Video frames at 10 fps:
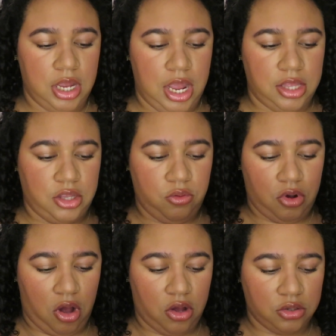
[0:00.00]
and then you
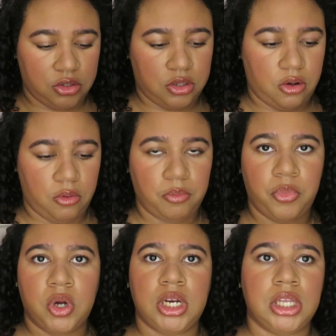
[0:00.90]
could also
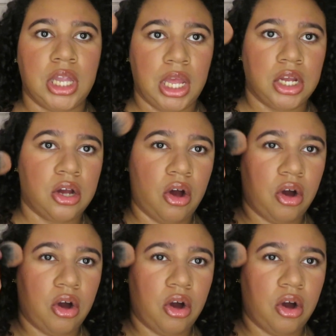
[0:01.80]
put it like